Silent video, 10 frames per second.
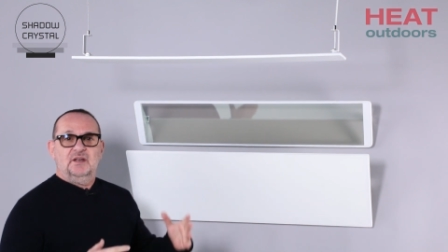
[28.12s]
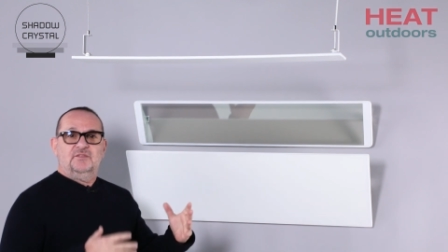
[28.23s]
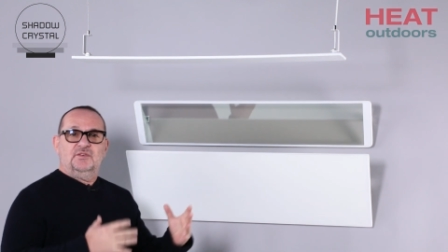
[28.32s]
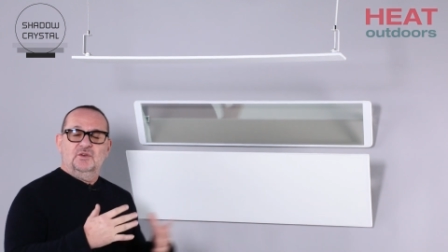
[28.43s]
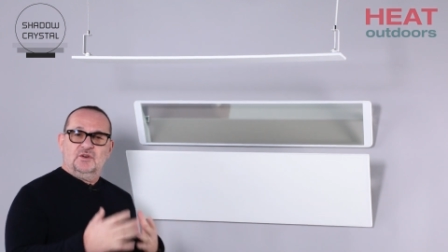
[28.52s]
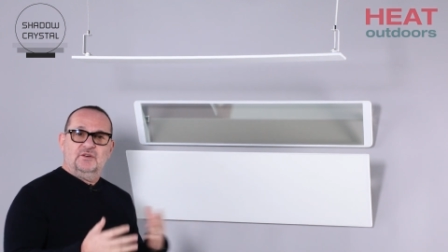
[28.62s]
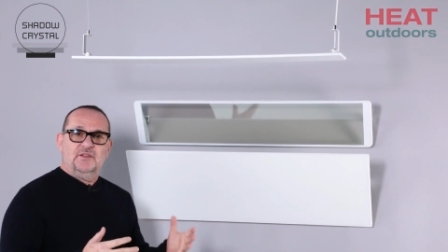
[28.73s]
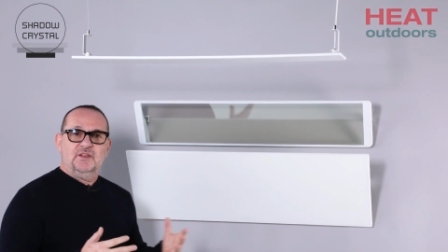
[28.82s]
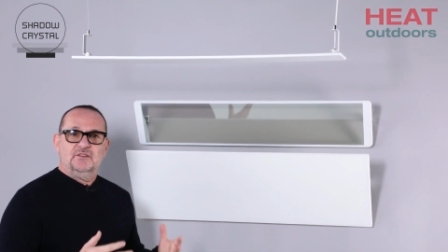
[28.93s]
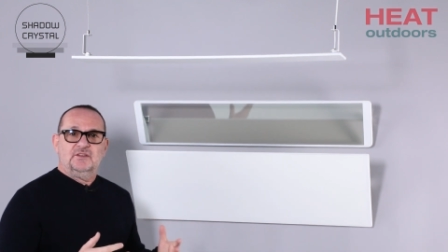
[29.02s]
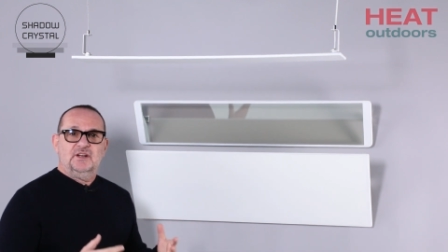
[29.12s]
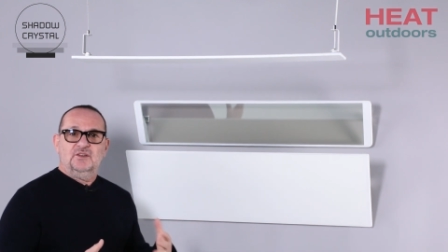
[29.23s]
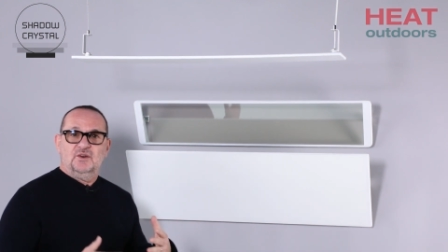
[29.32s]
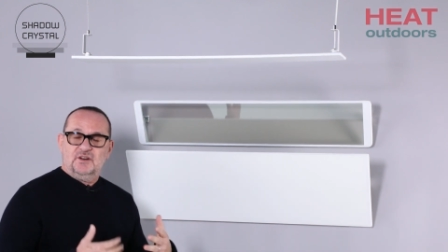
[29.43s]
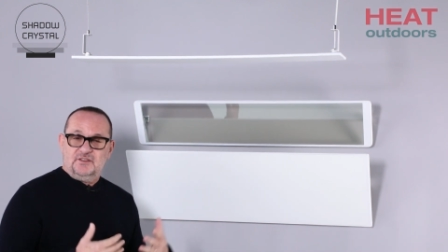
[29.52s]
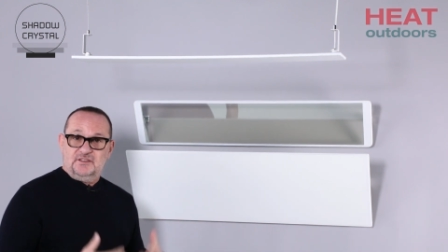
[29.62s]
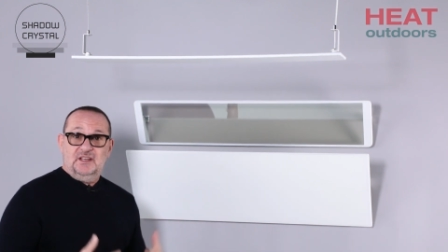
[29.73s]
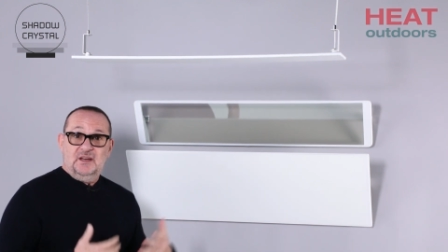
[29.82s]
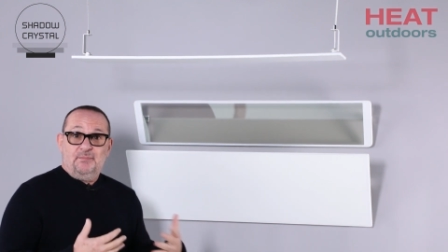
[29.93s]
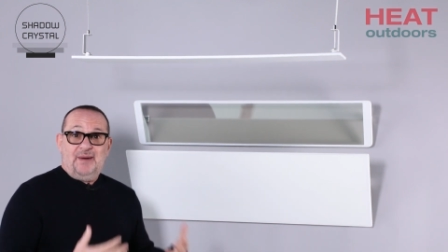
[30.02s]
If you look around the internet, you're going to
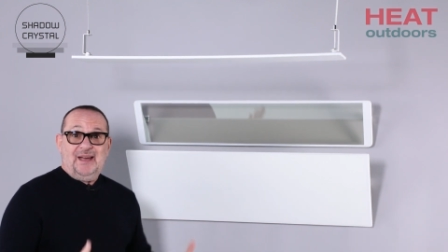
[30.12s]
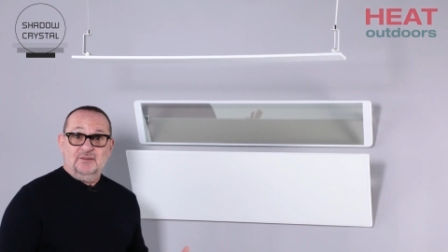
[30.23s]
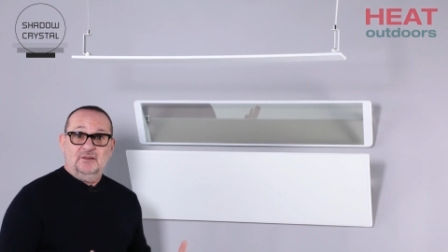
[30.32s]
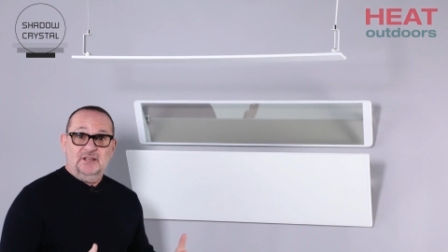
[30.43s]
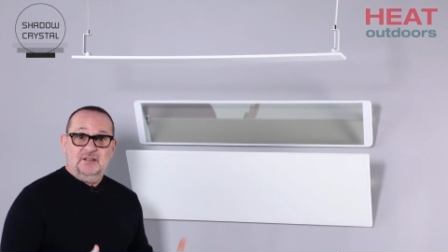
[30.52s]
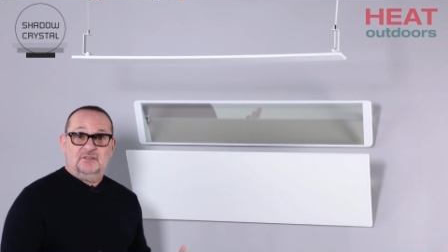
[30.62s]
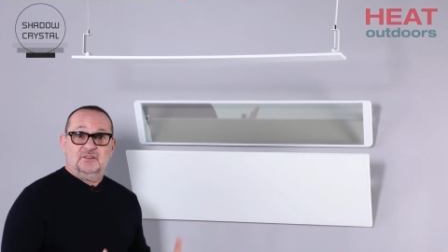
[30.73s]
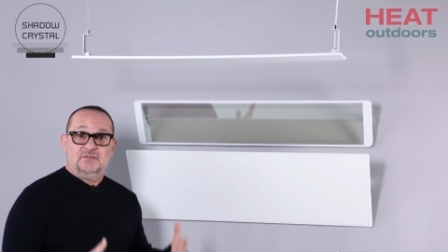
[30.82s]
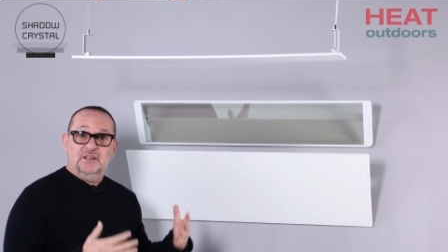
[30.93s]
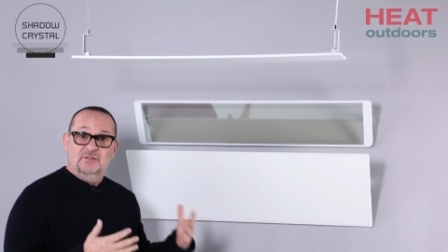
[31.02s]
see panel heaters,